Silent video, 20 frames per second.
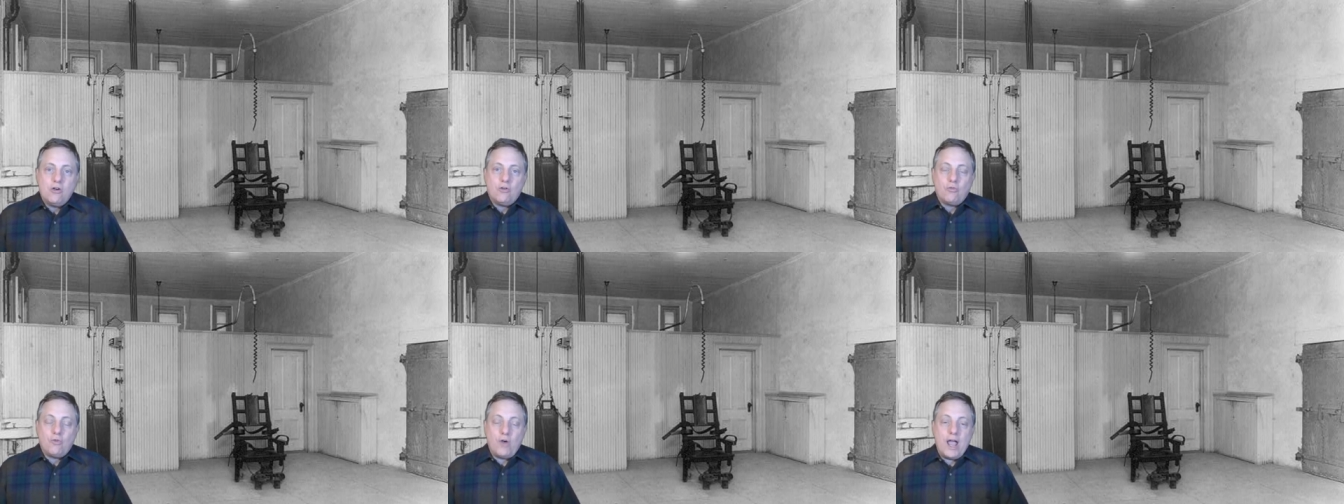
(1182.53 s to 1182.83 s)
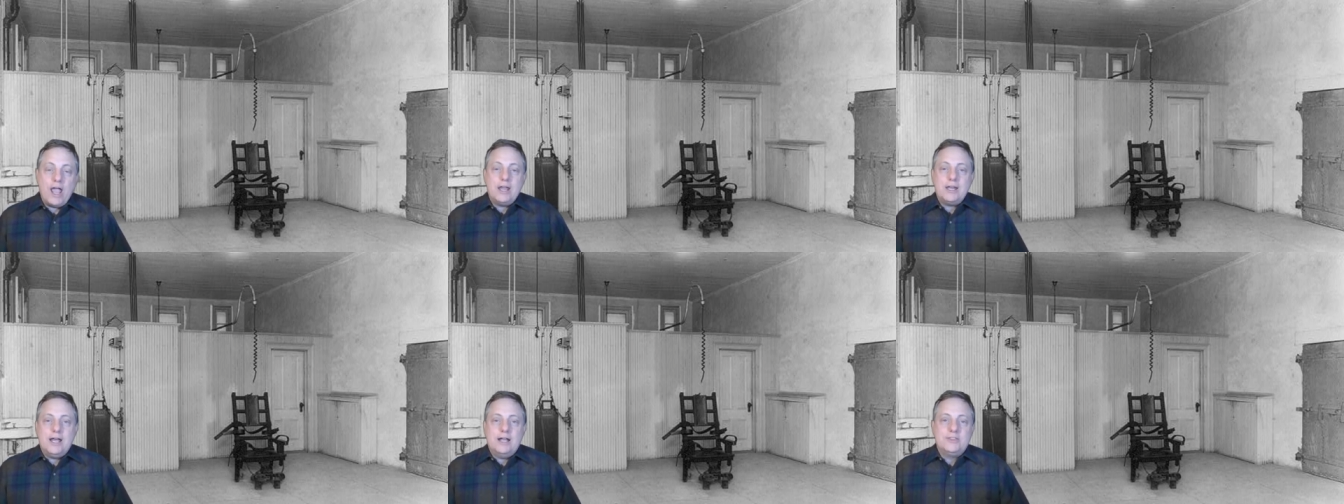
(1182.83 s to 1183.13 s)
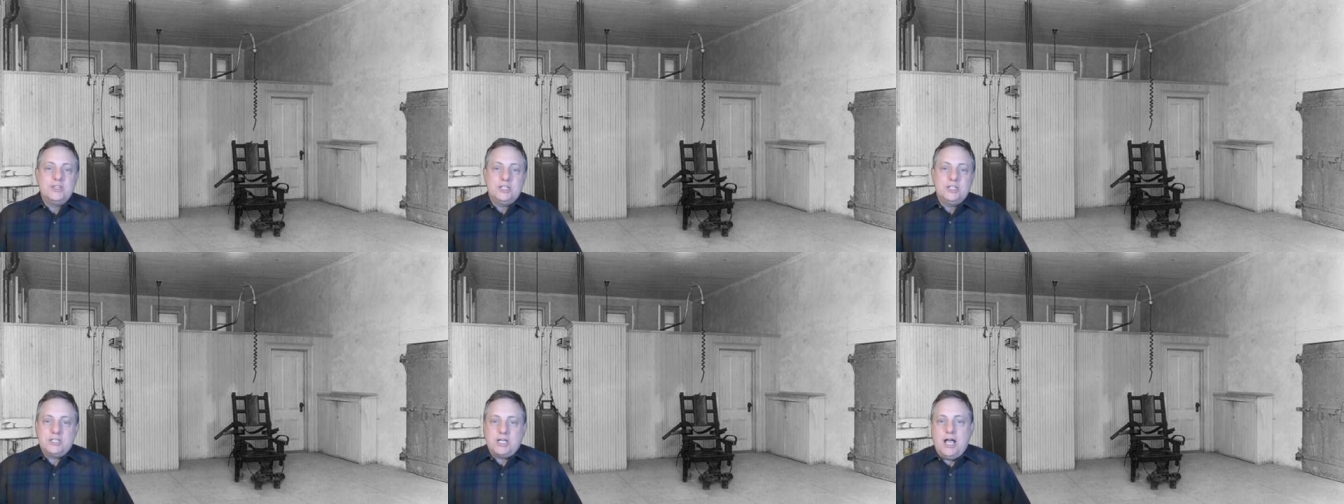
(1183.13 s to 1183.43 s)
Right
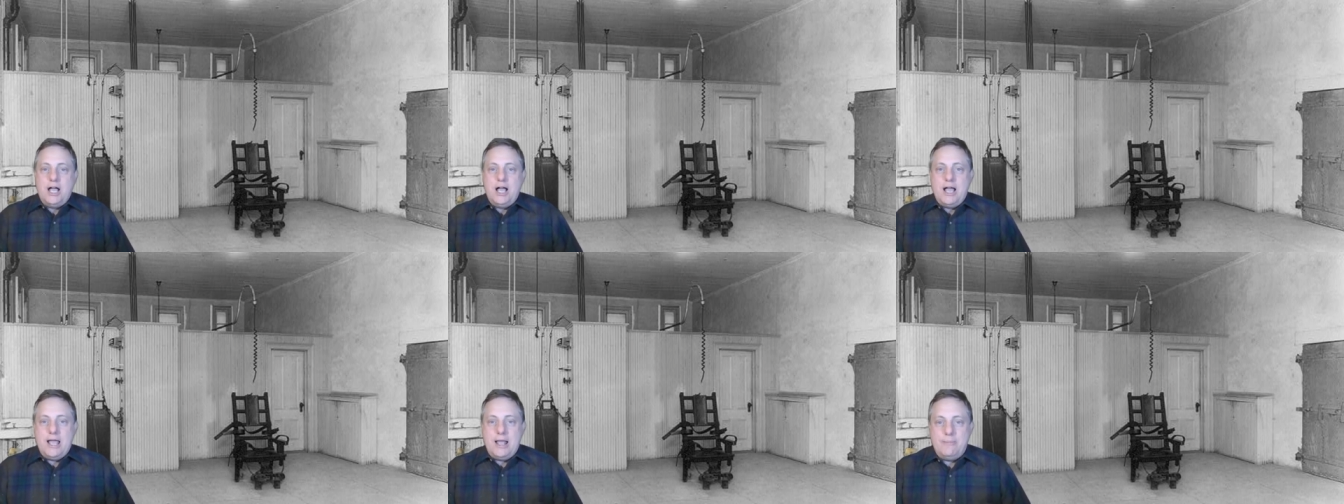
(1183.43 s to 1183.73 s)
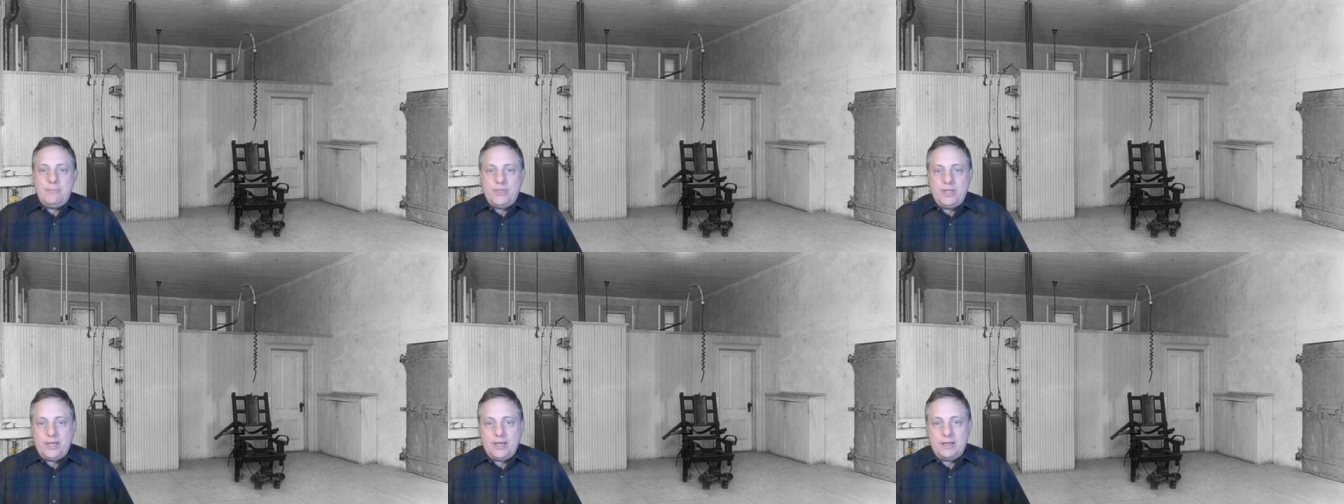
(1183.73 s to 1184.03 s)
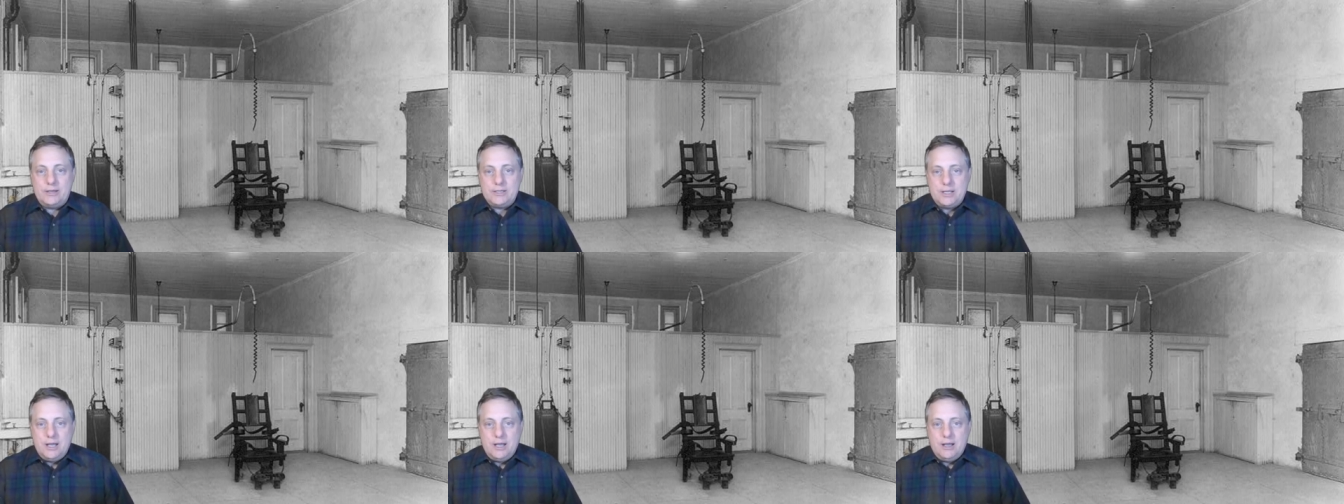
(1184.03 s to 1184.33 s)
at the time
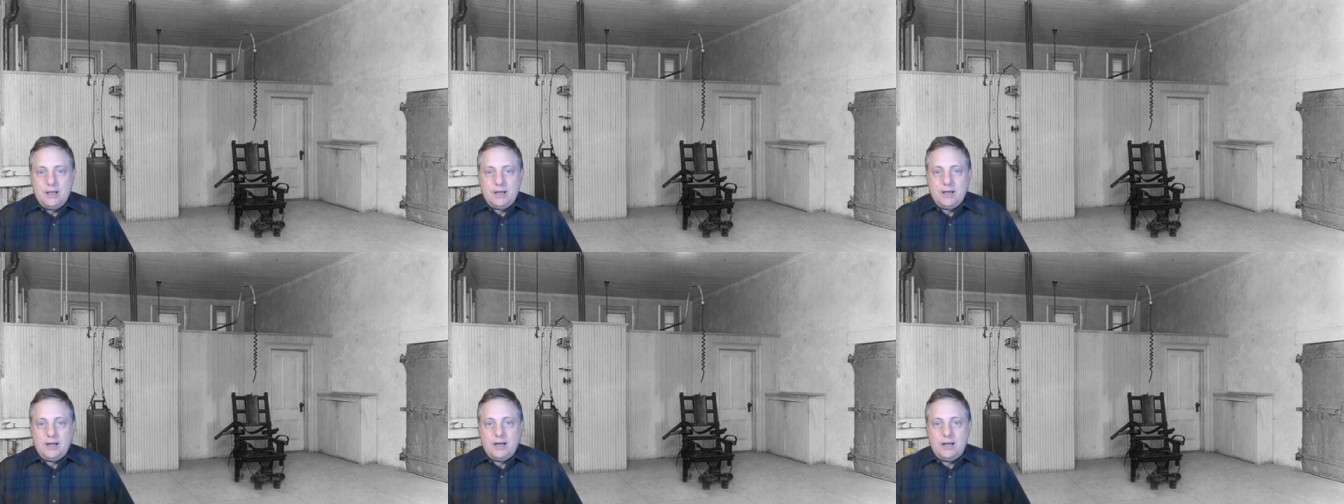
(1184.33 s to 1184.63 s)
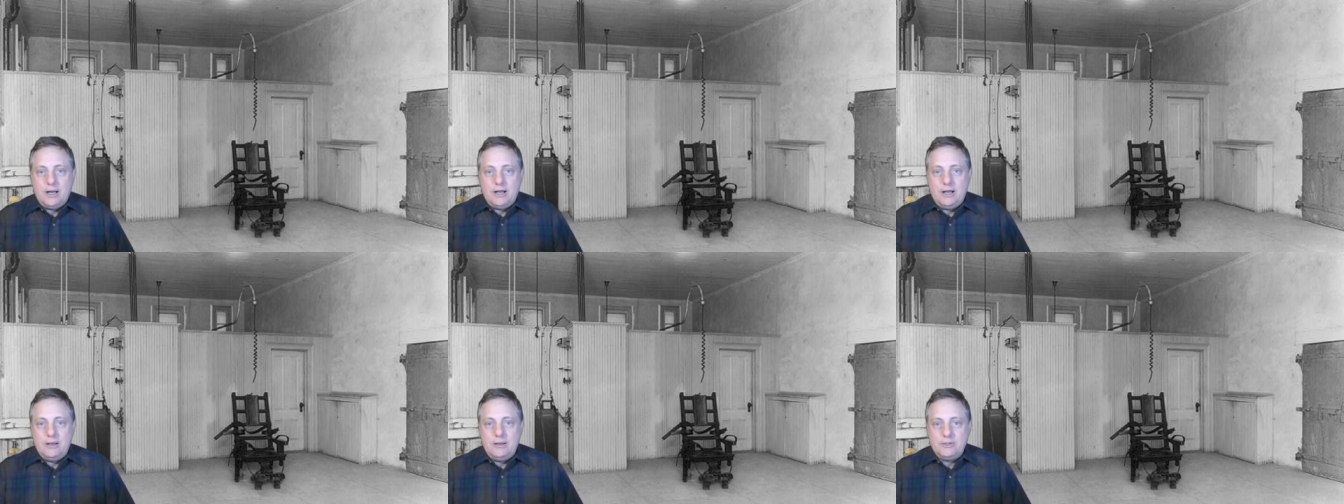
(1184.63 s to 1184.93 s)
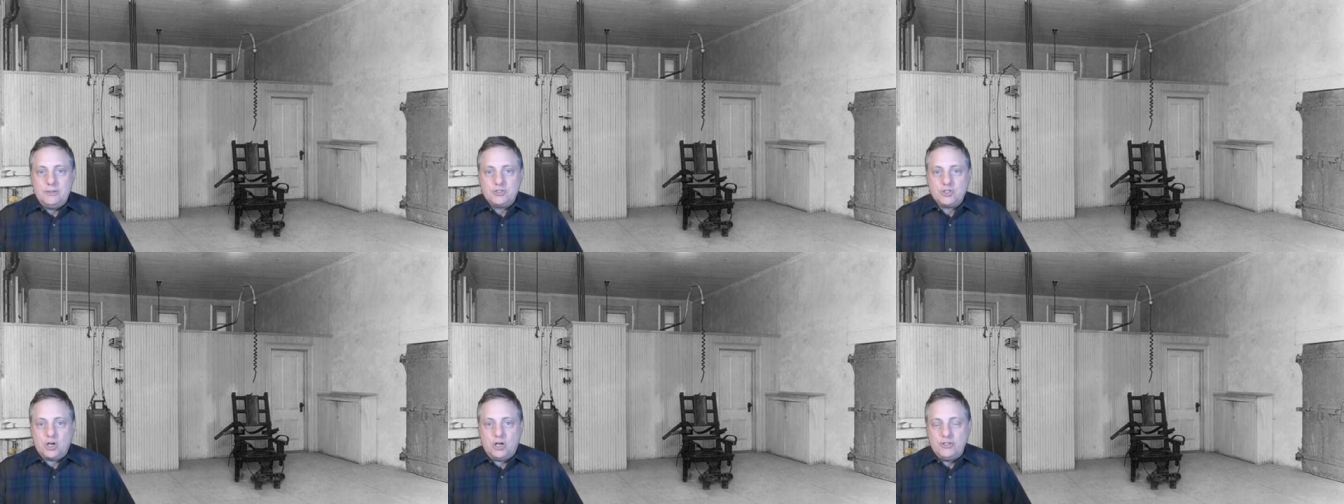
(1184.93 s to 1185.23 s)
that
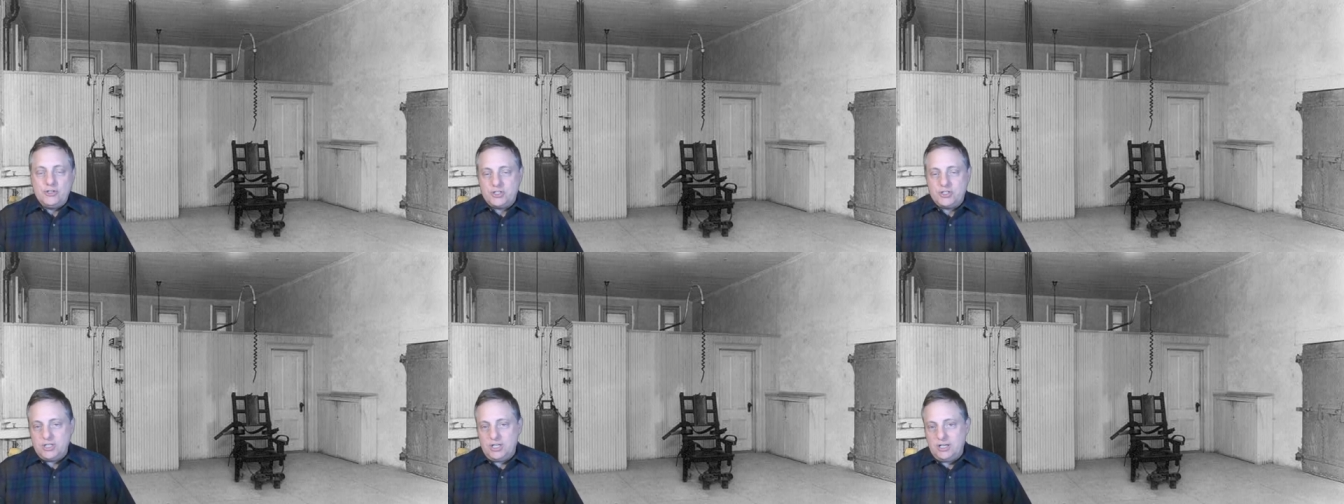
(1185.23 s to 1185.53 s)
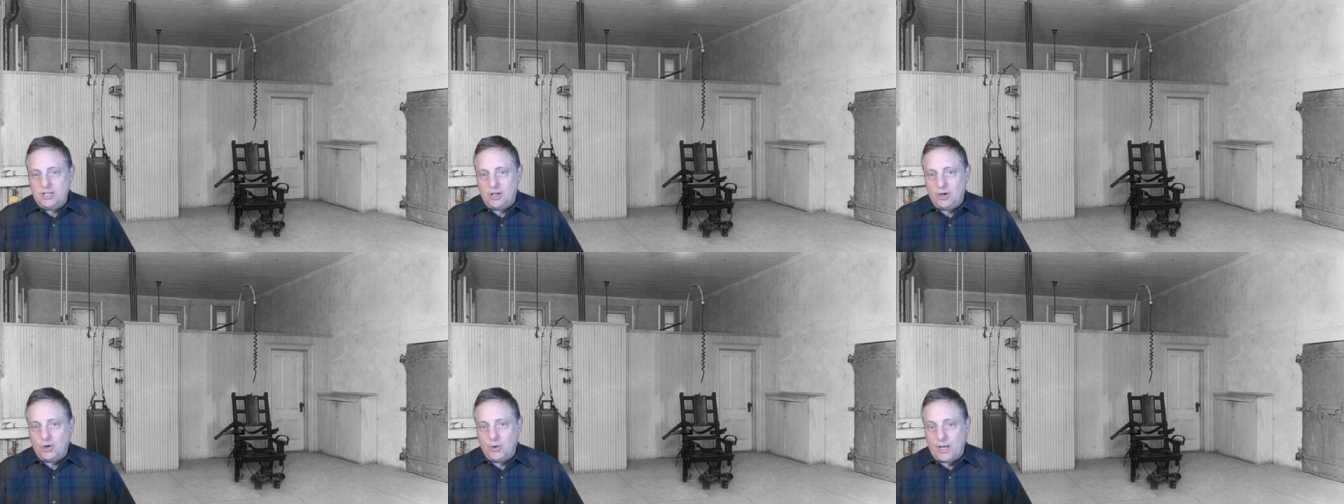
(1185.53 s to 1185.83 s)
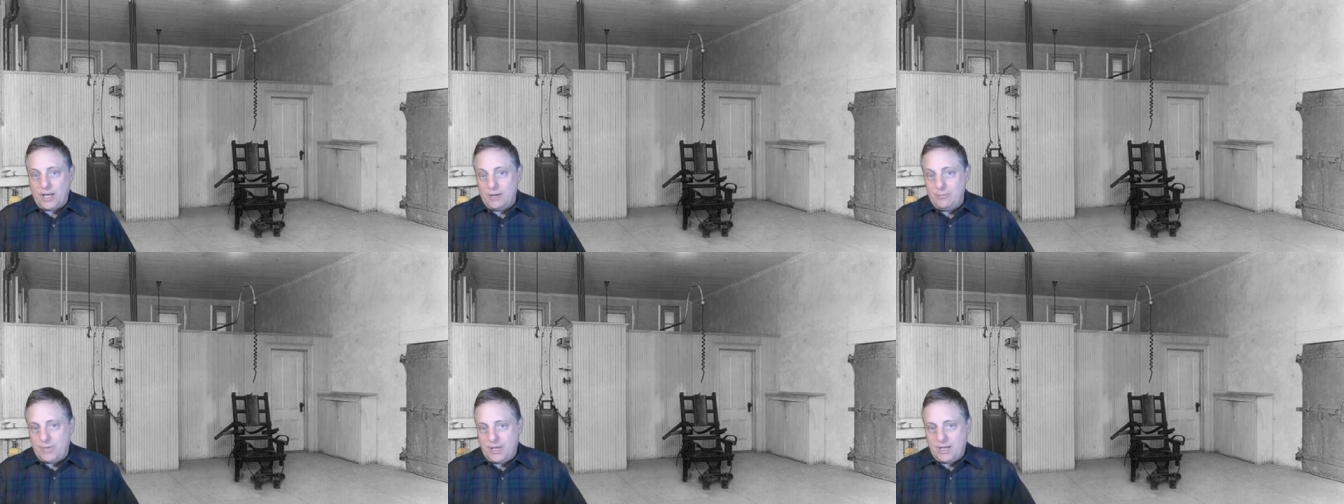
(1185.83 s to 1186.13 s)
uh, Charles Stielow
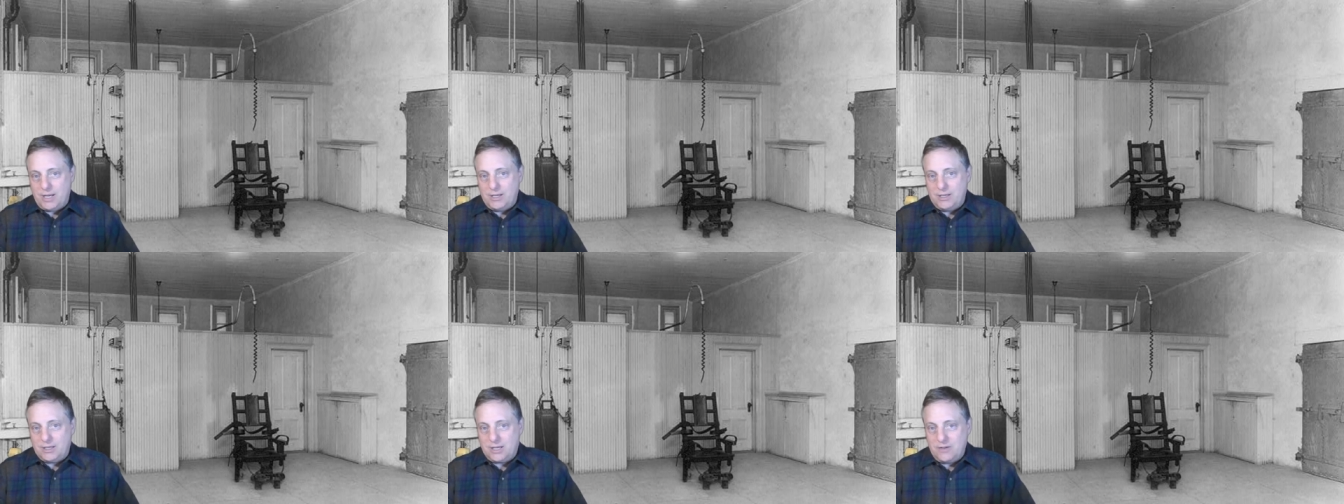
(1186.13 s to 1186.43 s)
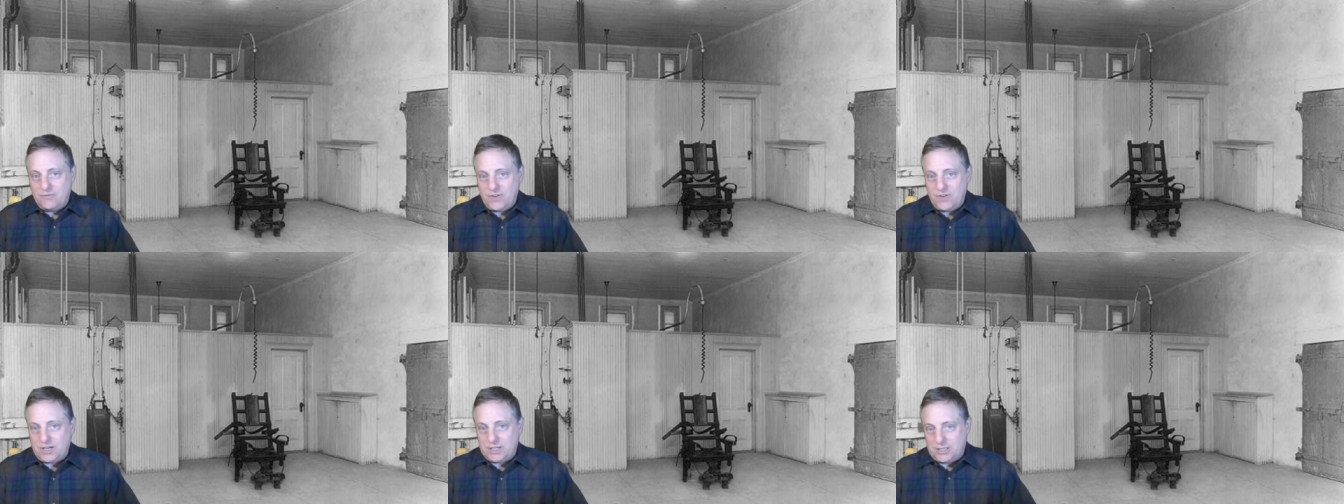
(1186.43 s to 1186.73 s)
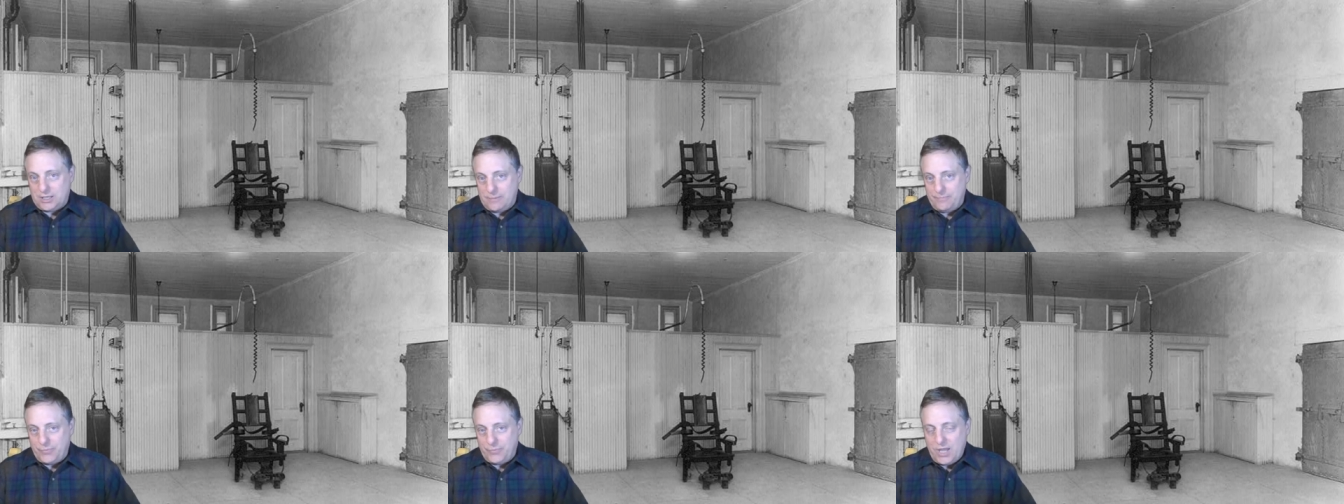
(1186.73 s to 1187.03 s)
had been
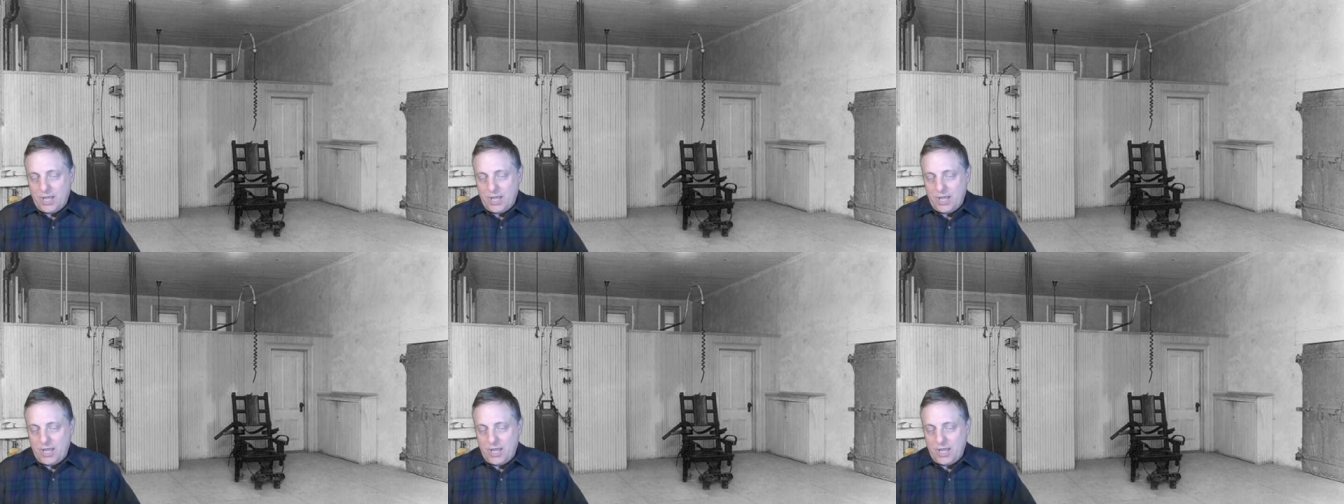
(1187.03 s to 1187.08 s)
convicted.